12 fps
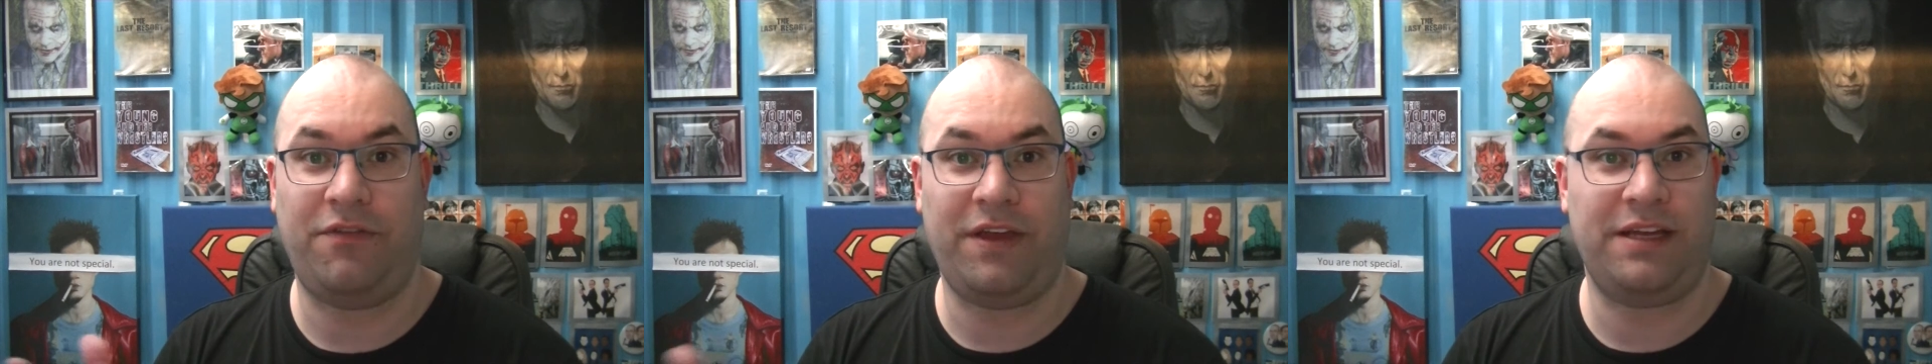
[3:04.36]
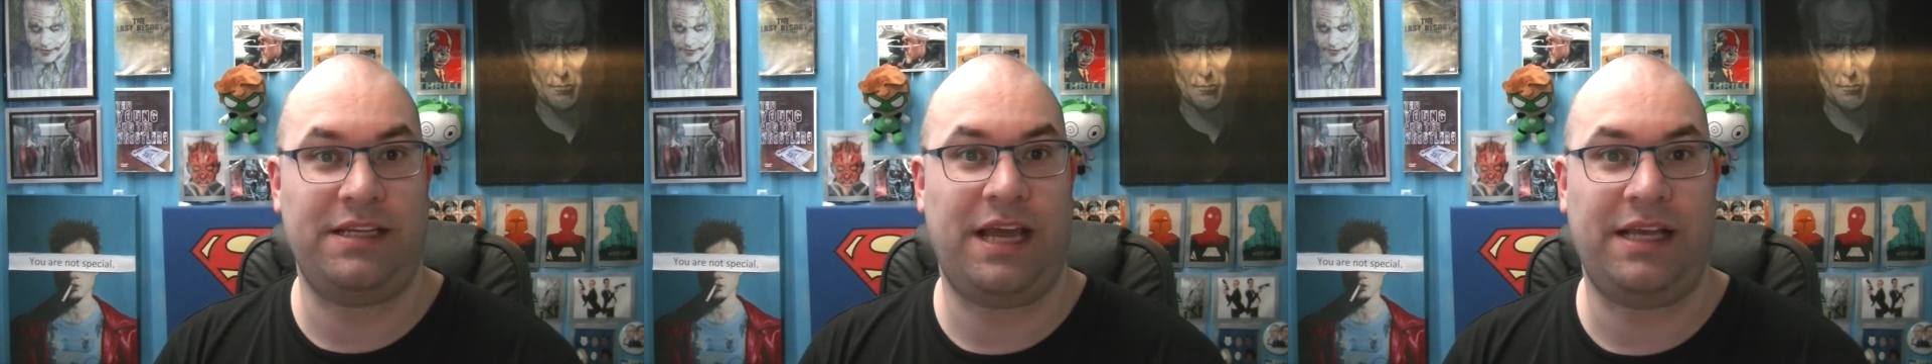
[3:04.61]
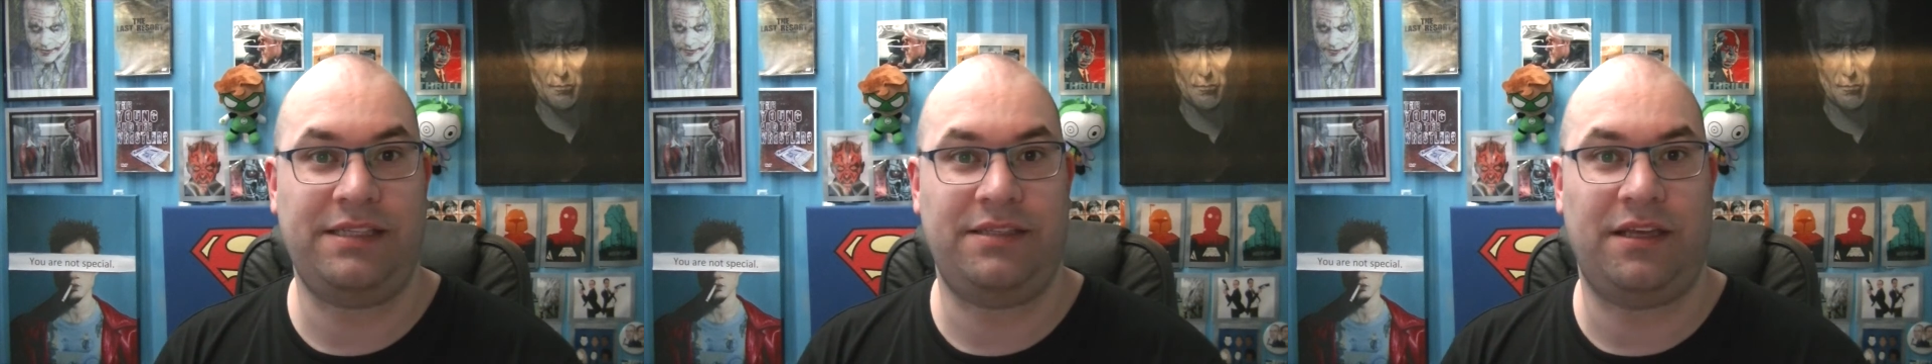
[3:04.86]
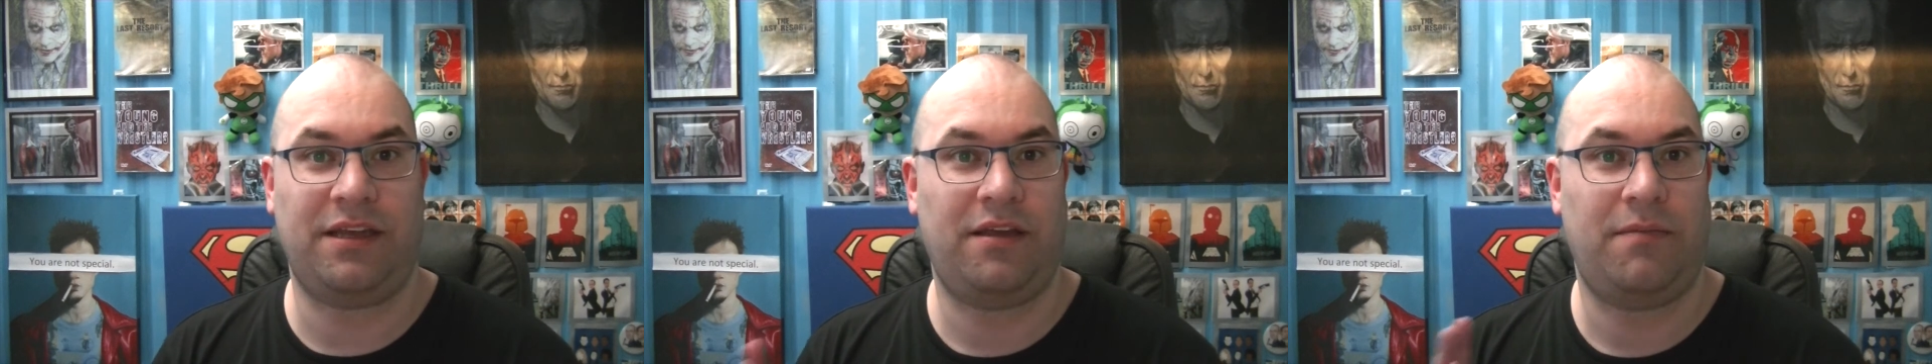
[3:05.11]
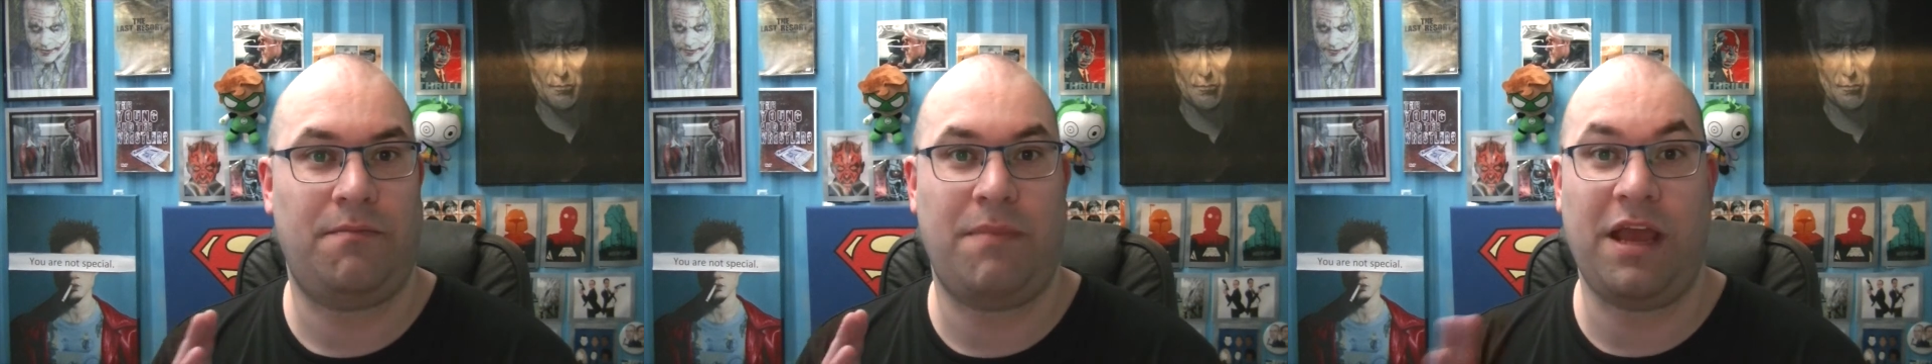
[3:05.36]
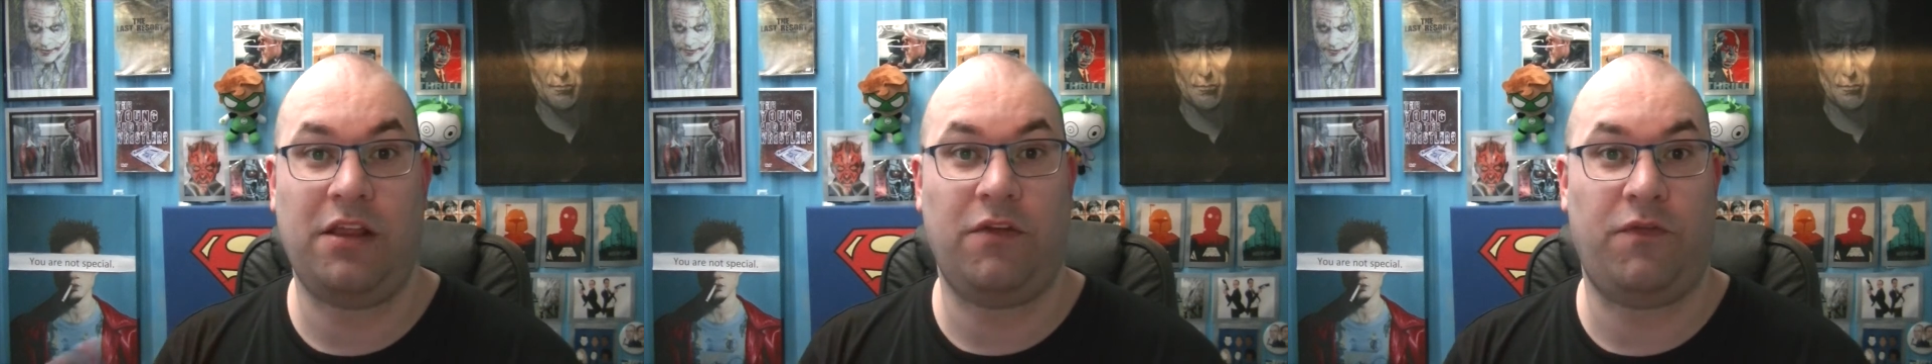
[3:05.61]
fantastic.
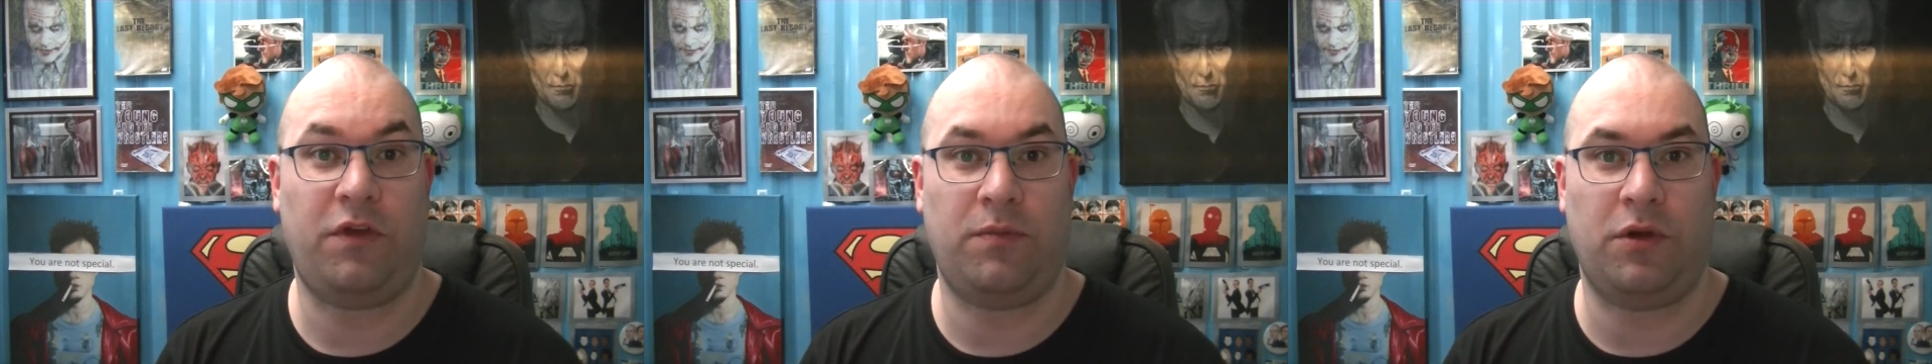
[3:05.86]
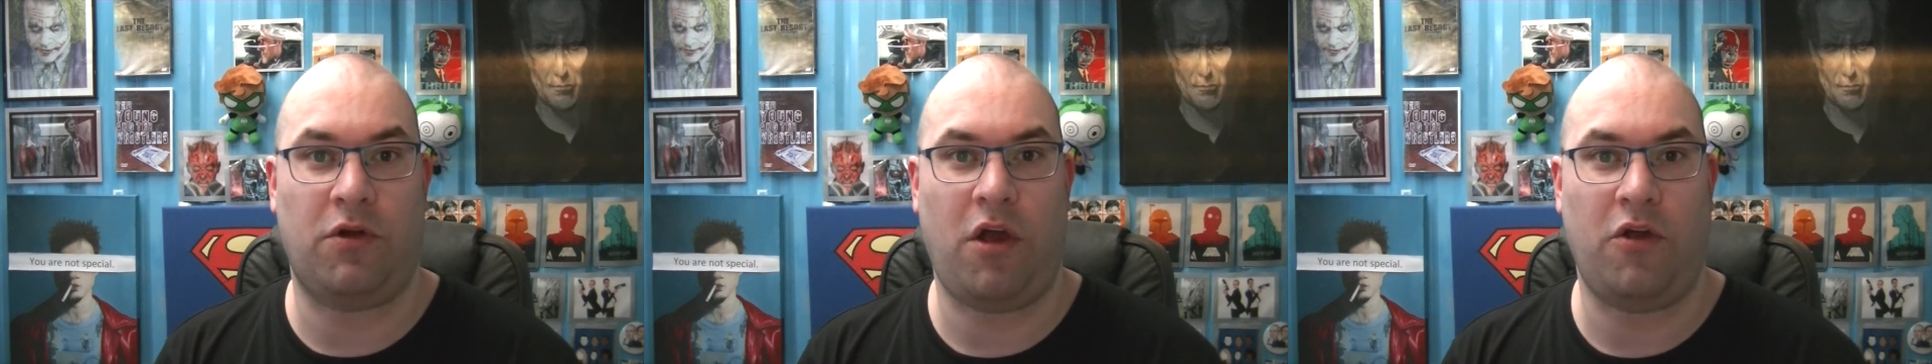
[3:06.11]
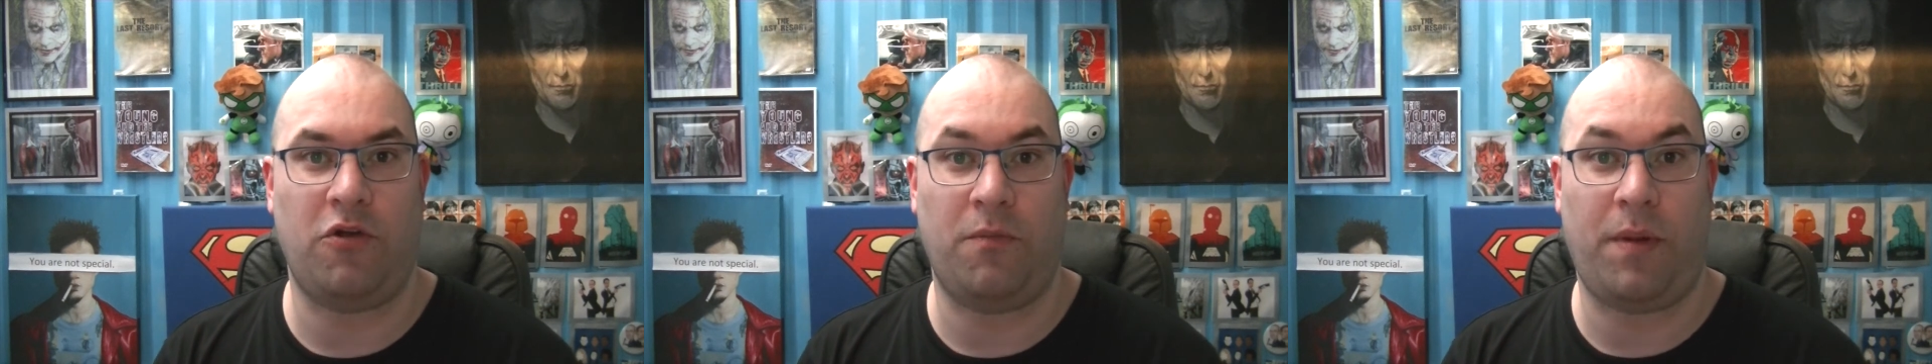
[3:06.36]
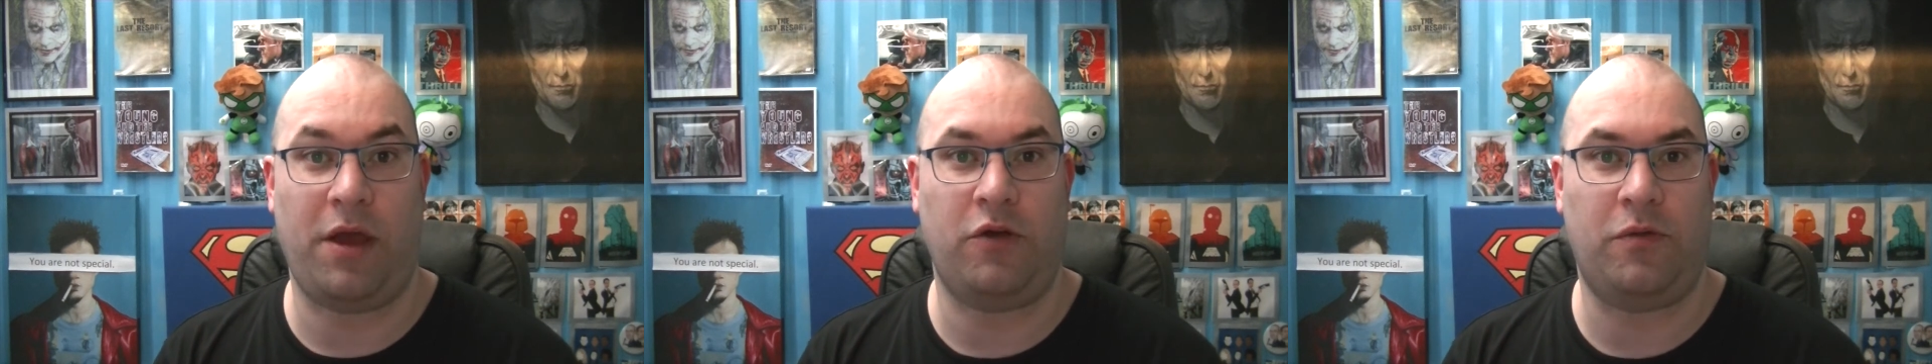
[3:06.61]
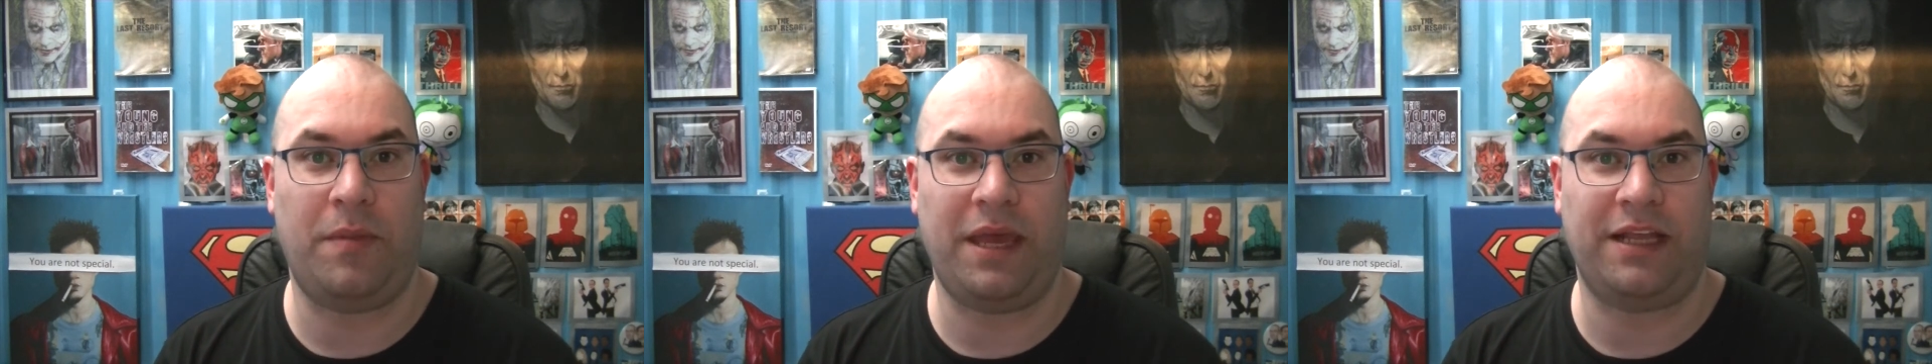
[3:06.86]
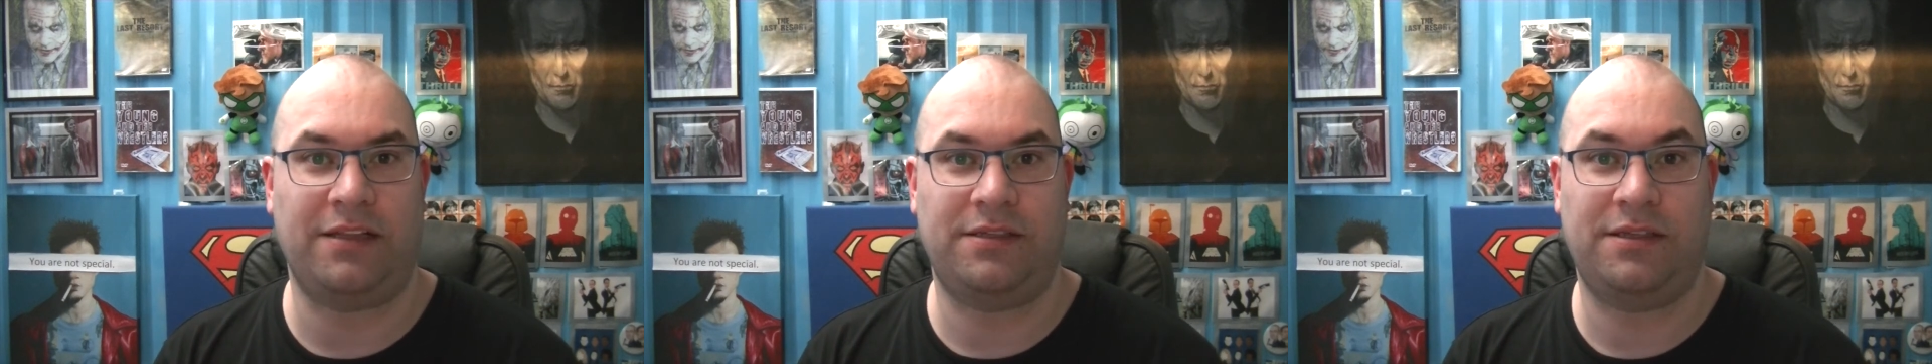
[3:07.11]
Make the film your own, by all
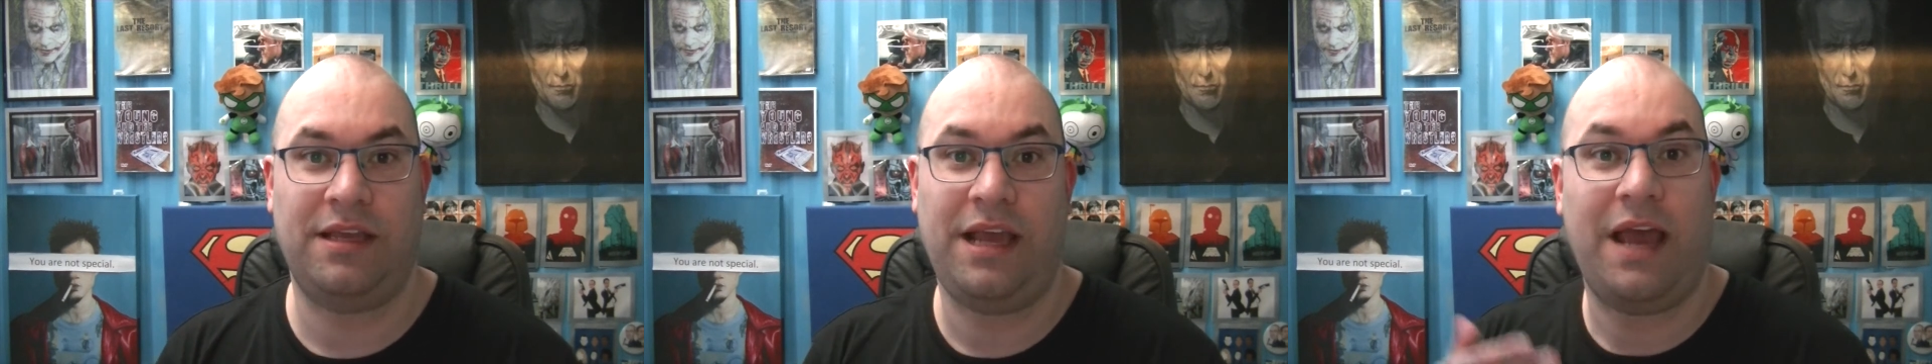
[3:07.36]
means.